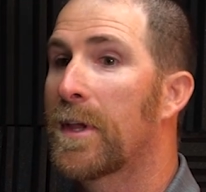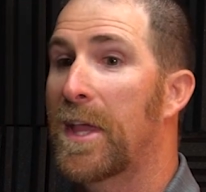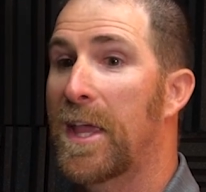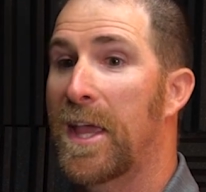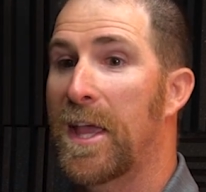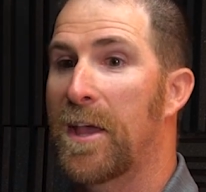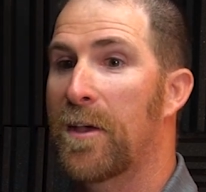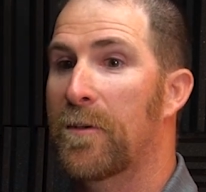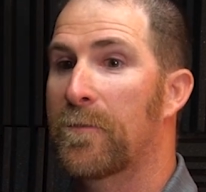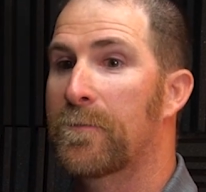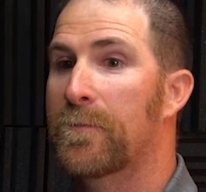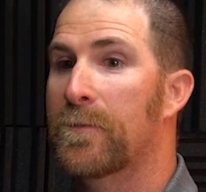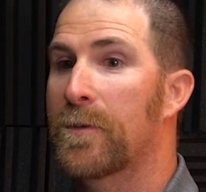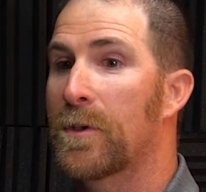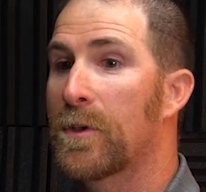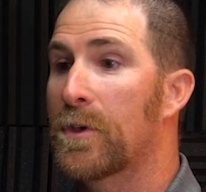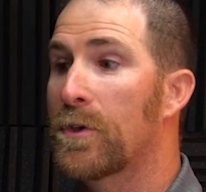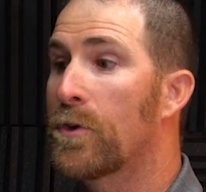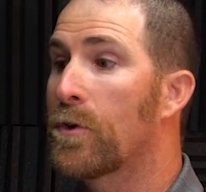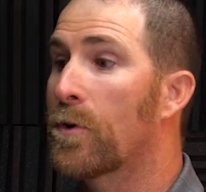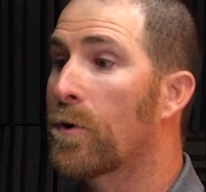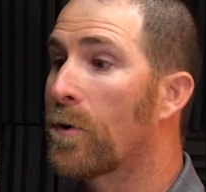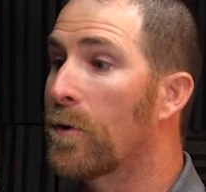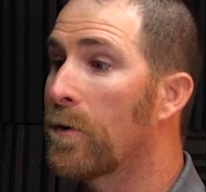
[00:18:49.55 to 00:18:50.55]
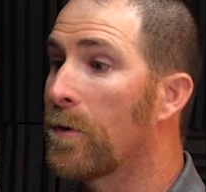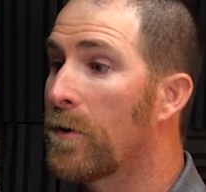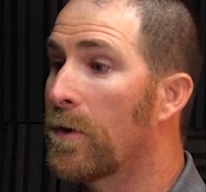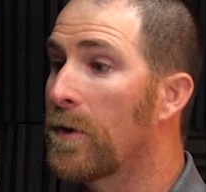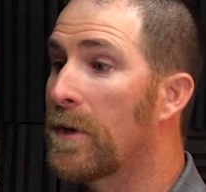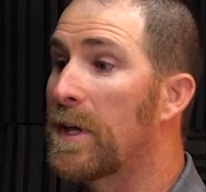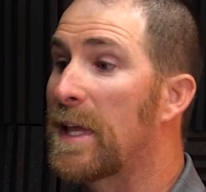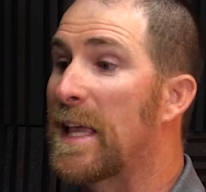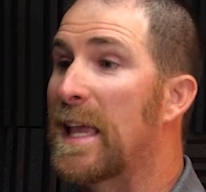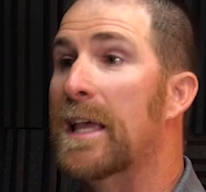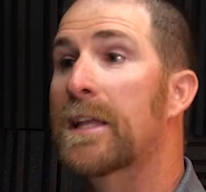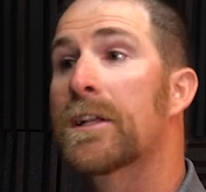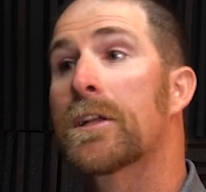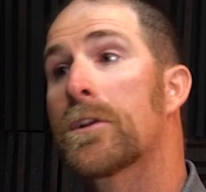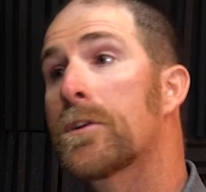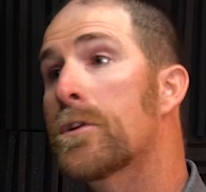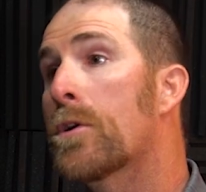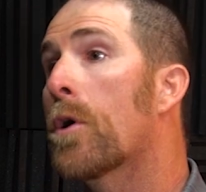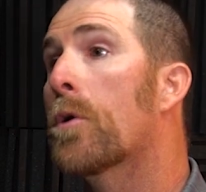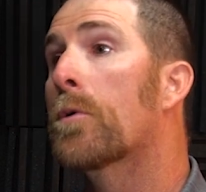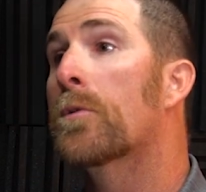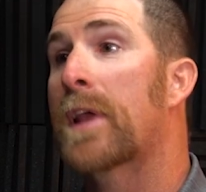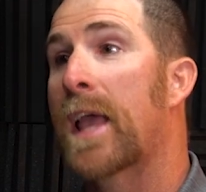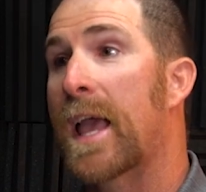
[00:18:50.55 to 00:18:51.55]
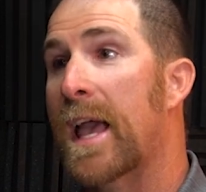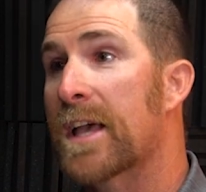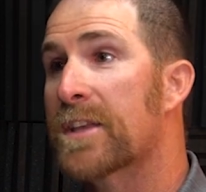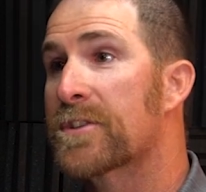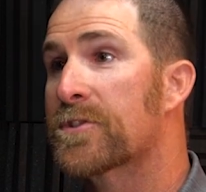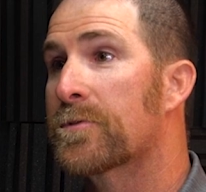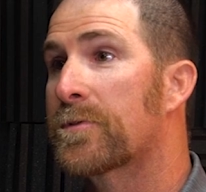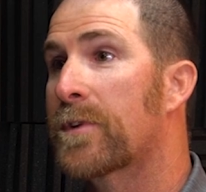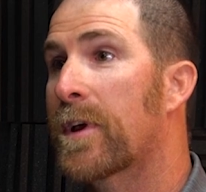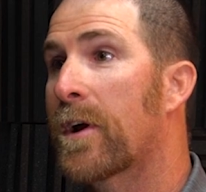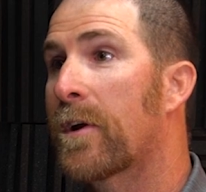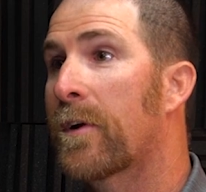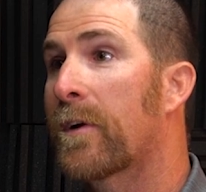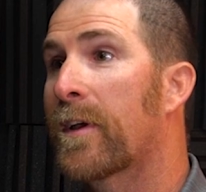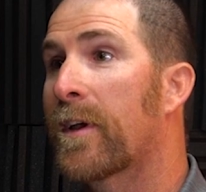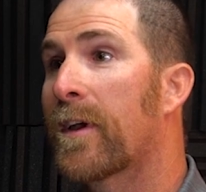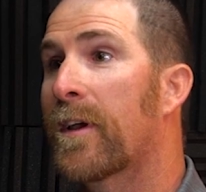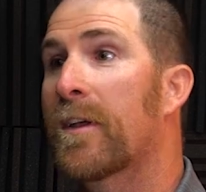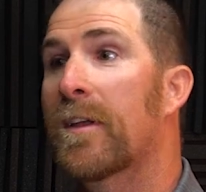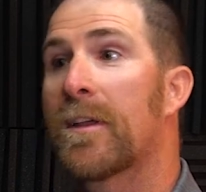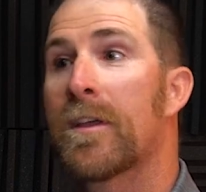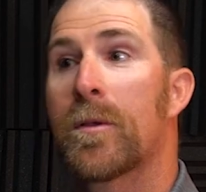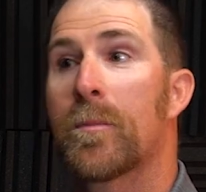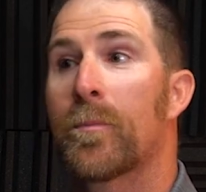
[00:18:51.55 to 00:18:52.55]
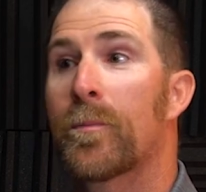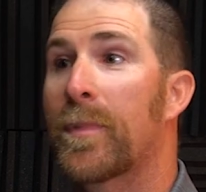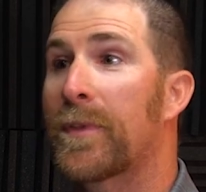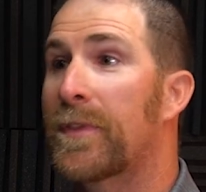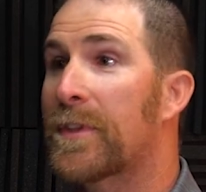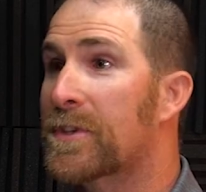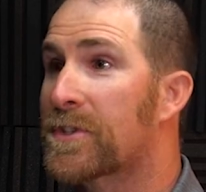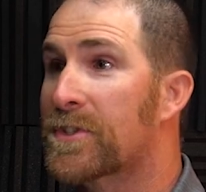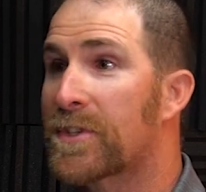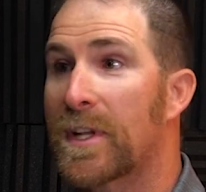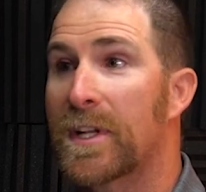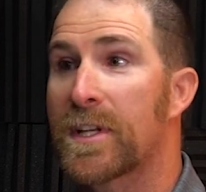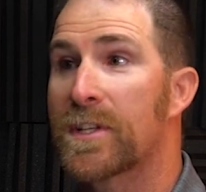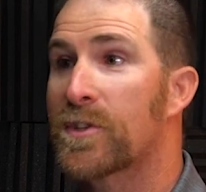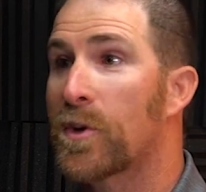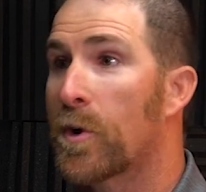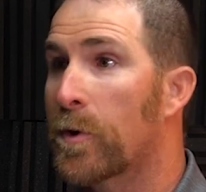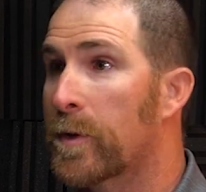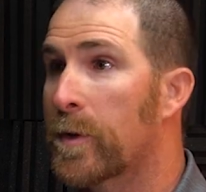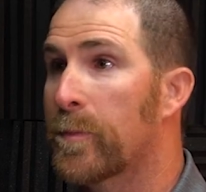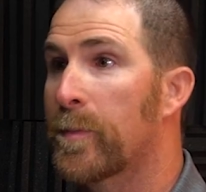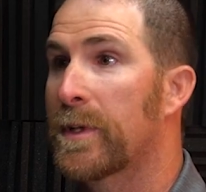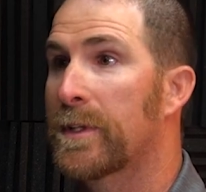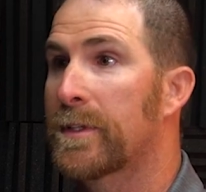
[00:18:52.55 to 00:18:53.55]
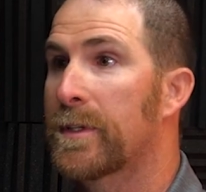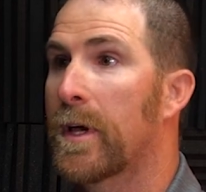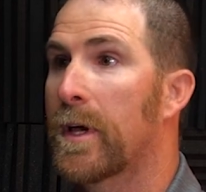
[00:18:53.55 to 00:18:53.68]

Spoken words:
if you're in a known hazard area, but the study's already been